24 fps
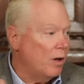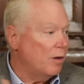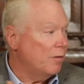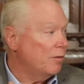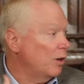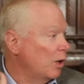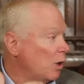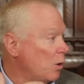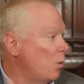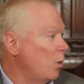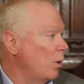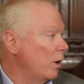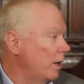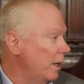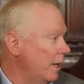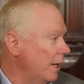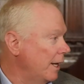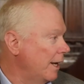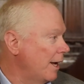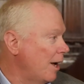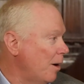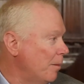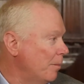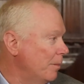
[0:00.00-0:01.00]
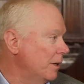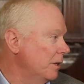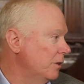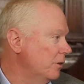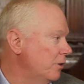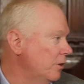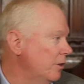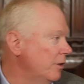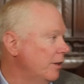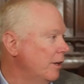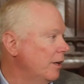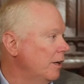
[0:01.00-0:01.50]
of liquidity come
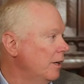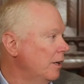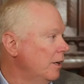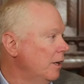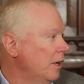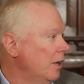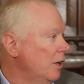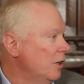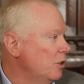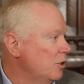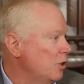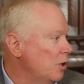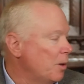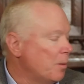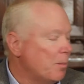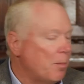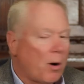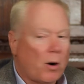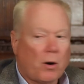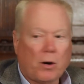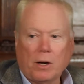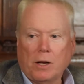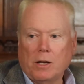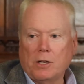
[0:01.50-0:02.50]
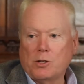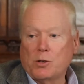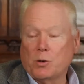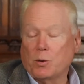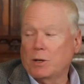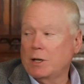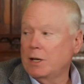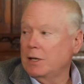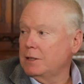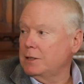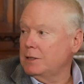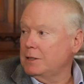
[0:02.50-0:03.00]
into the to the market.
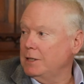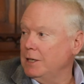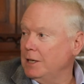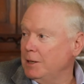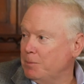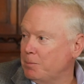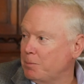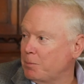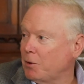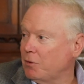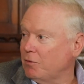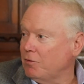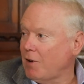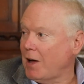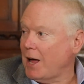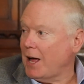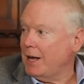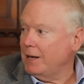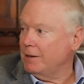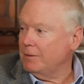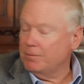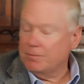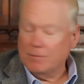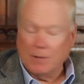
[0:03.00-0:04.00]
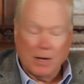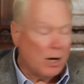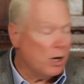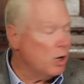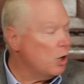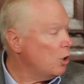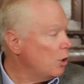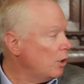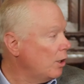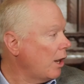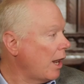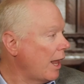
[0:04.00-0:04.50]
So it did yeah, provide a
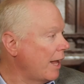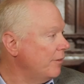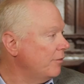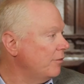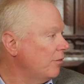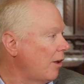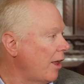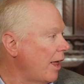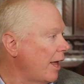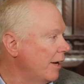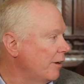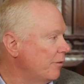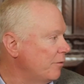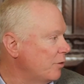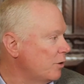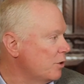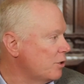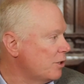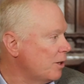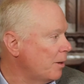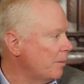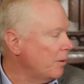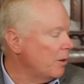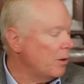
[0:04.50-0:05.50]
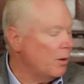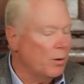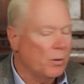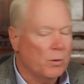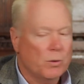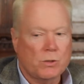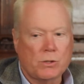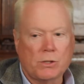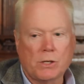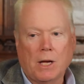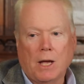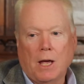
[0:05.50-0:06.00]
good lifeline That's for right. some of
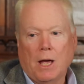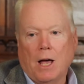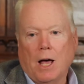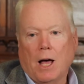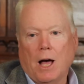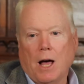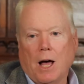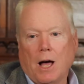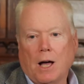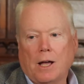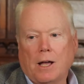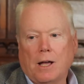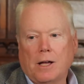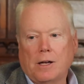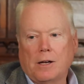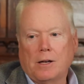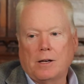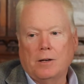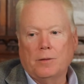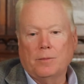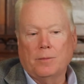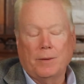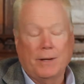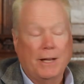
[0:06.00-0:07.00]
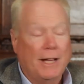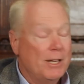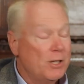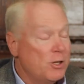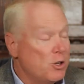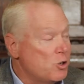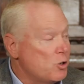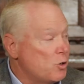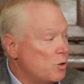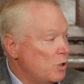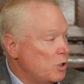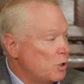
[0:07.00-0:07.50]
those. Uh,
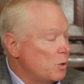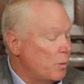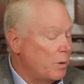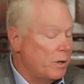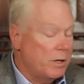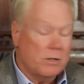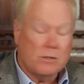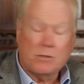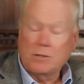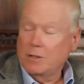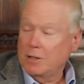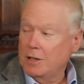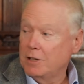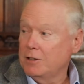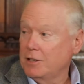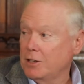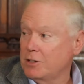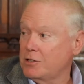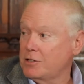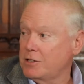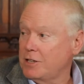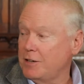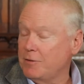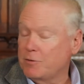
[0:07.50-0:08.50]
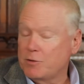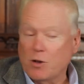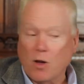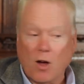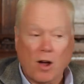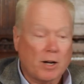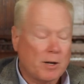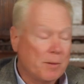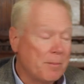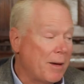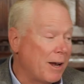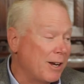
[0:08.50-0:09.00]
industries that we just that Steve
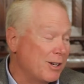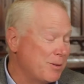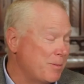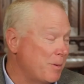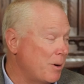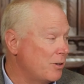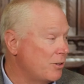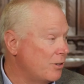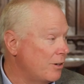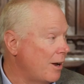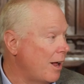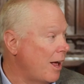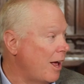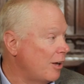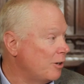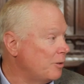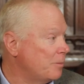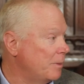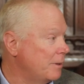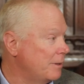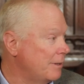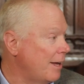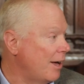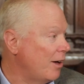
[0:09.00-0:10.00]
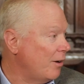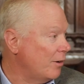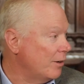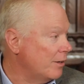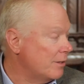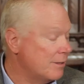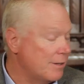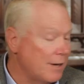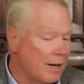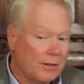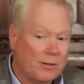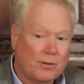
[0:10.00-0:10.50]
talked about, especially in the
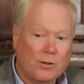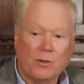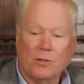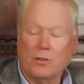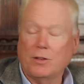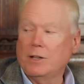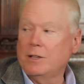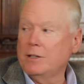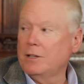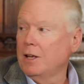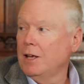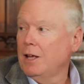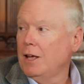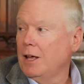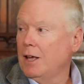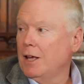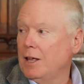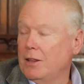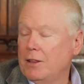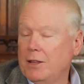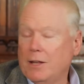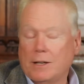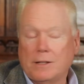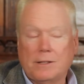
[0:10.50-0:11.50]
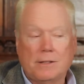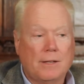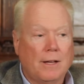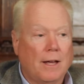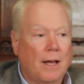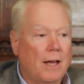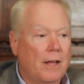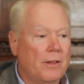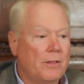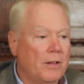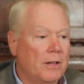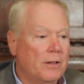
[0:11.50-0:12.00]
hospitality sector, that that
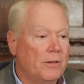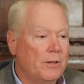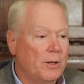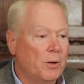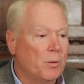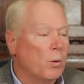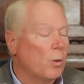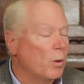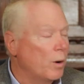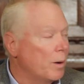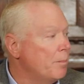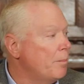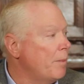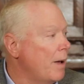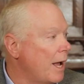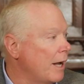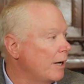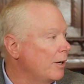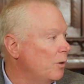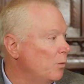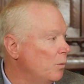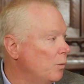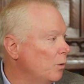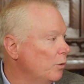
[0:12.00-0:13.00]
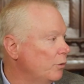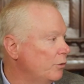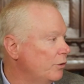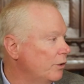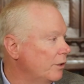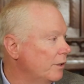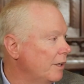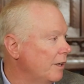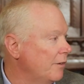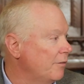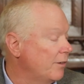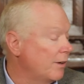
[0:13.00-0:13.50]
uh, that, that were impacted real
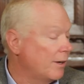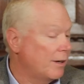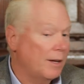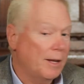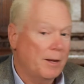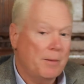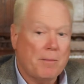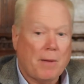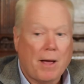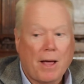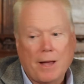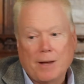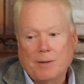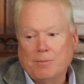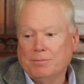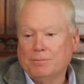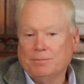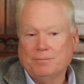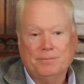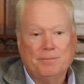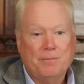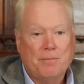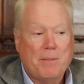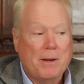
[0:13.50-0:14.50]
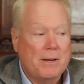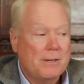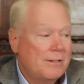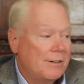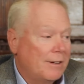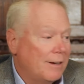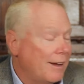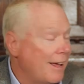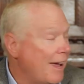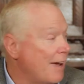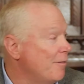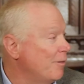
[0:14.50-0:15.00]
significantly by
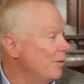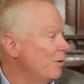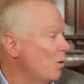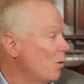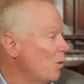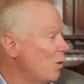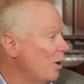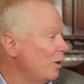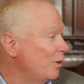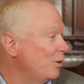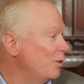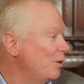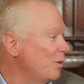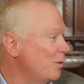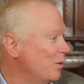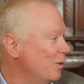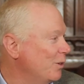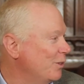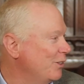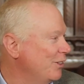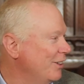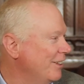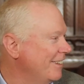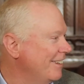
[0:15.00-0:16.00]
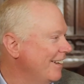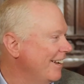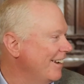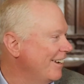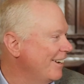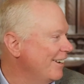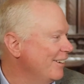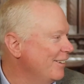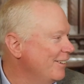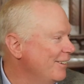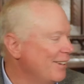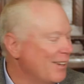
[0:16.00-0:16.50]
basically having no customers that they
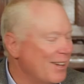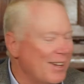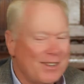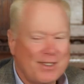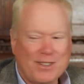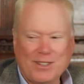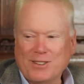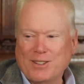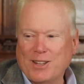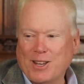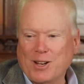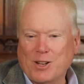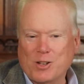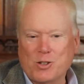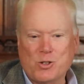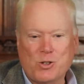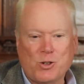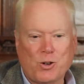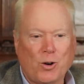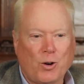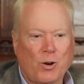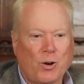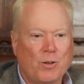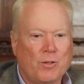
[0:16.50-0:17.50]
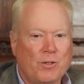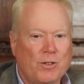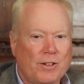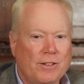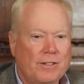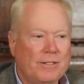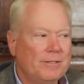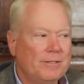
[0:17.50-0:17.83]
could uh, that they could right. serve.